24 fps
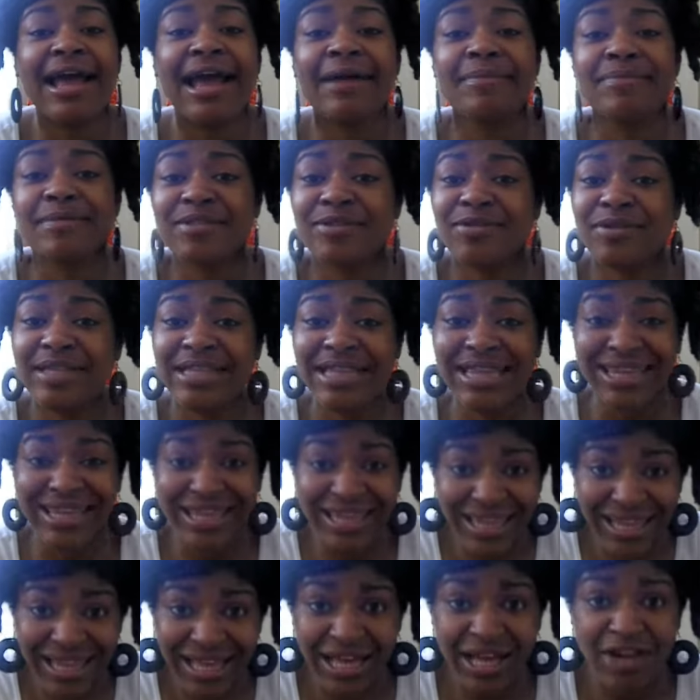I absolutely
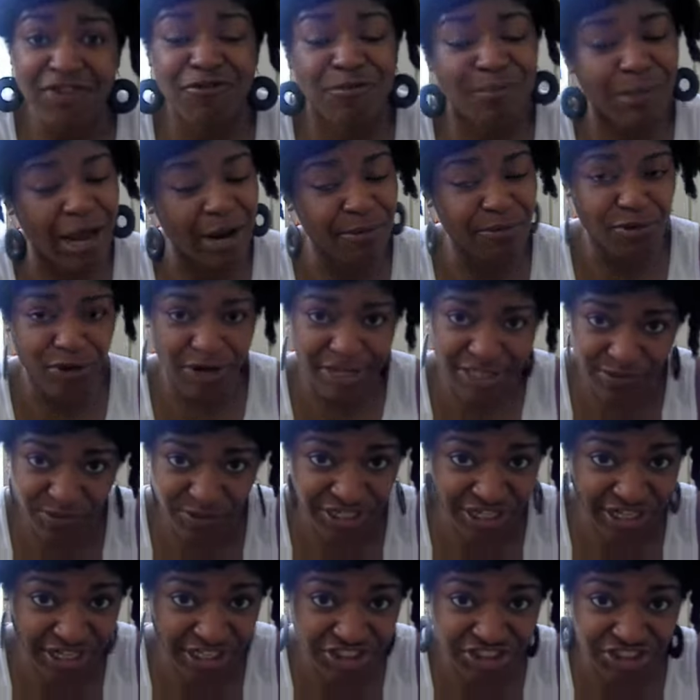love my breast
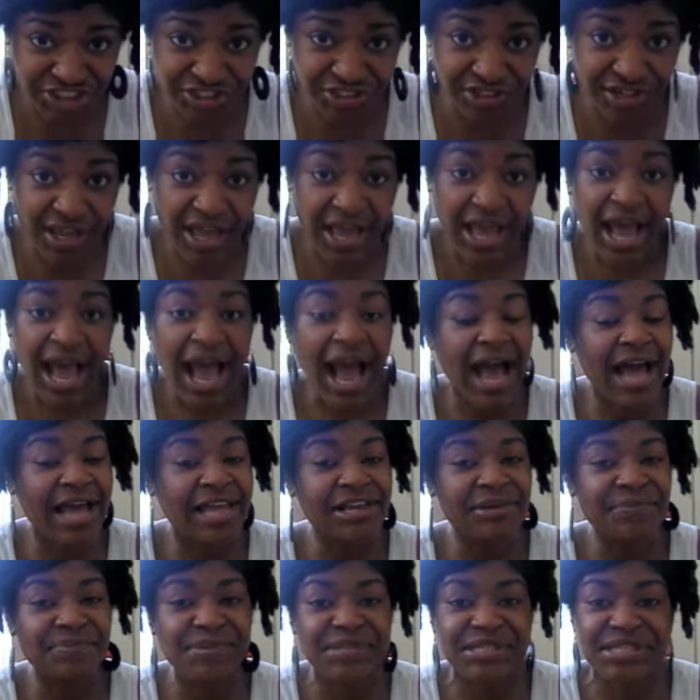reduction I
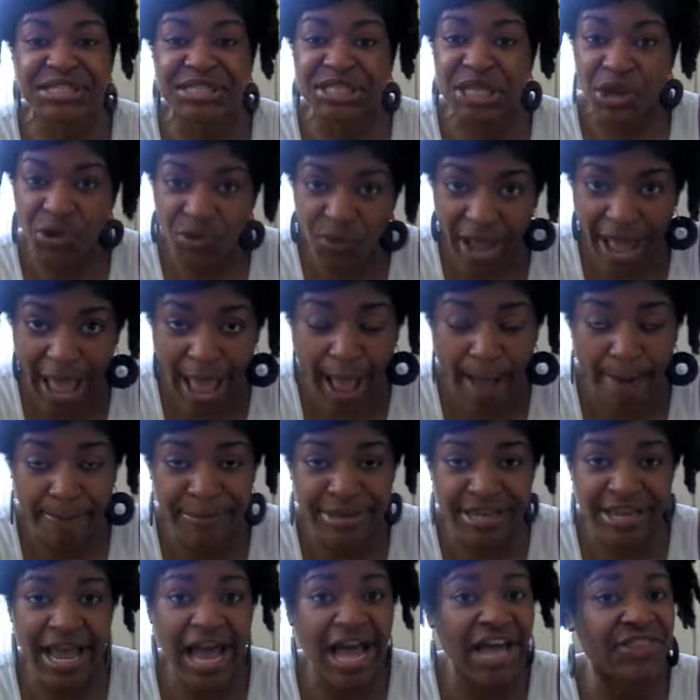am so
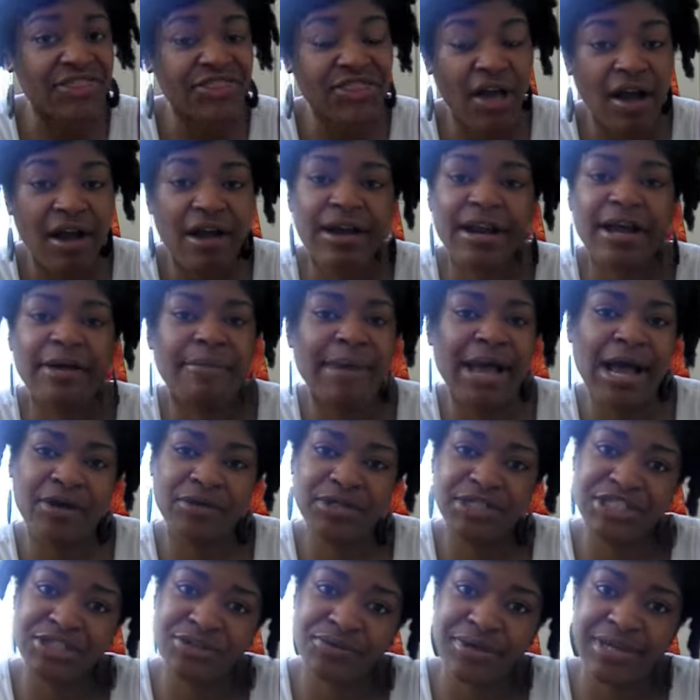happy I thought
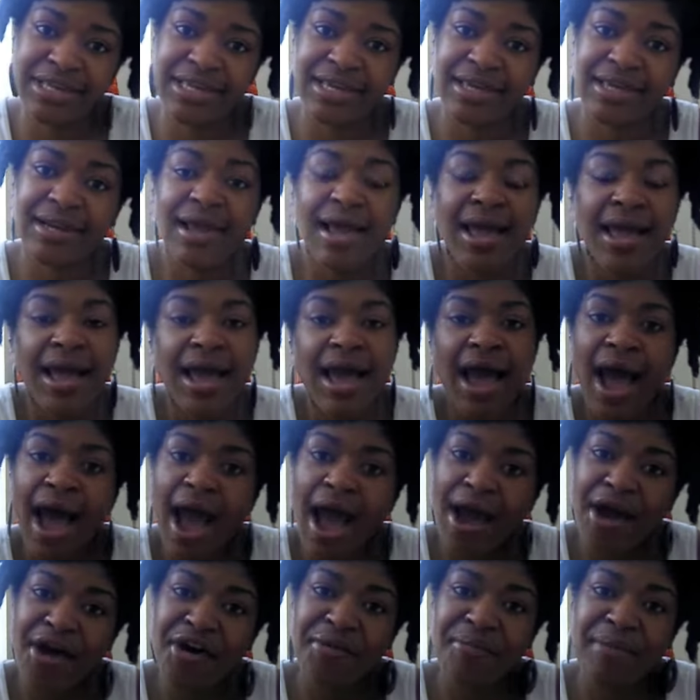about doing it
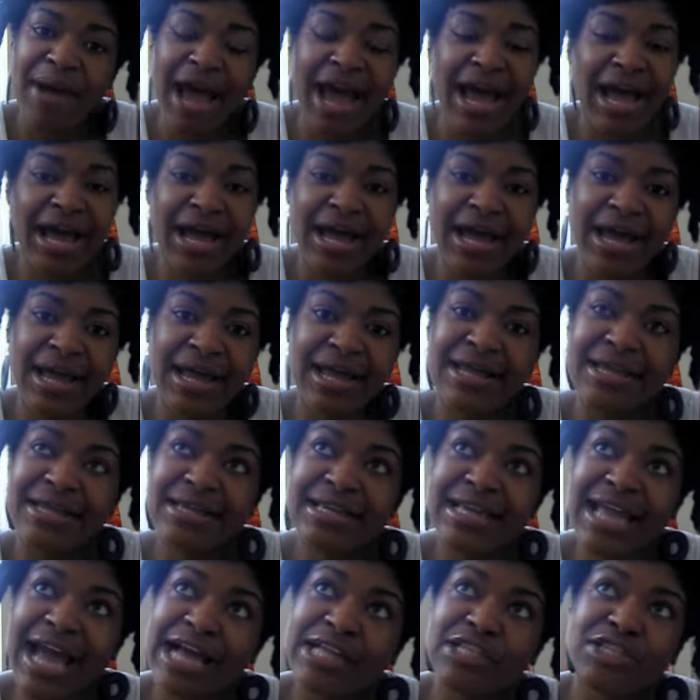um,
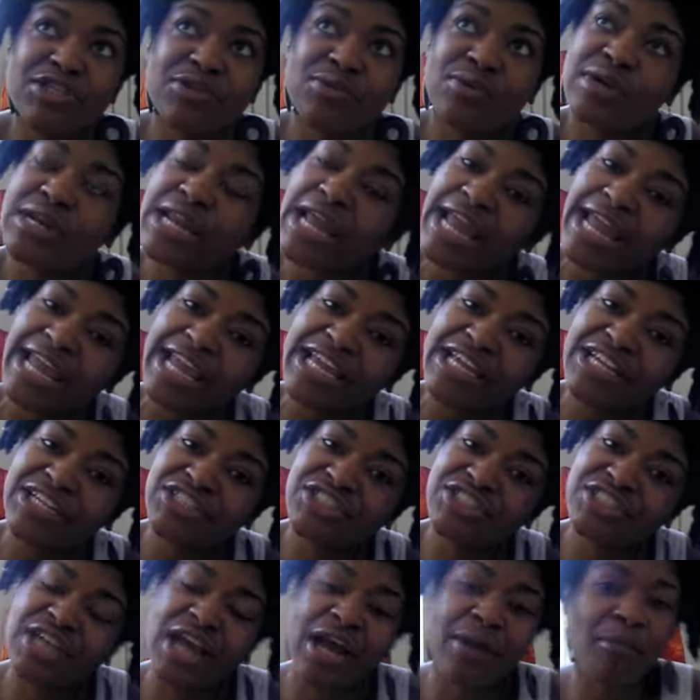I got to an
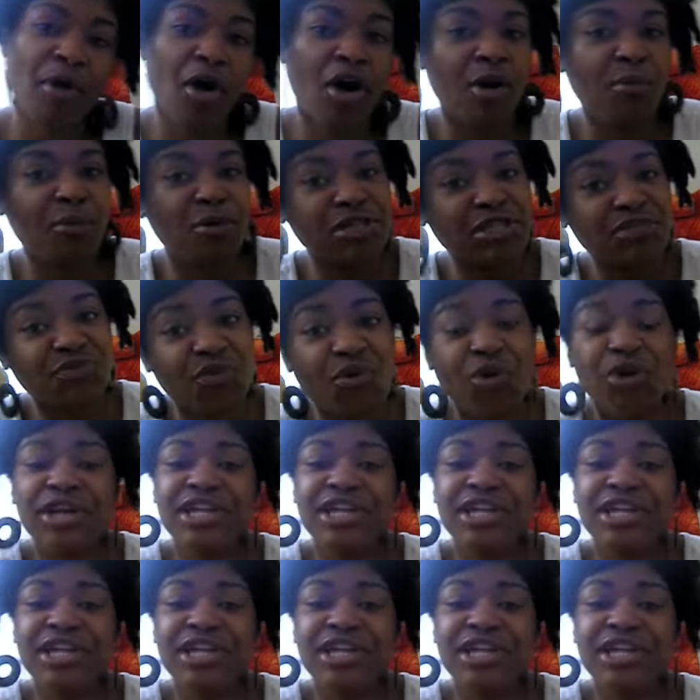age, I'm almost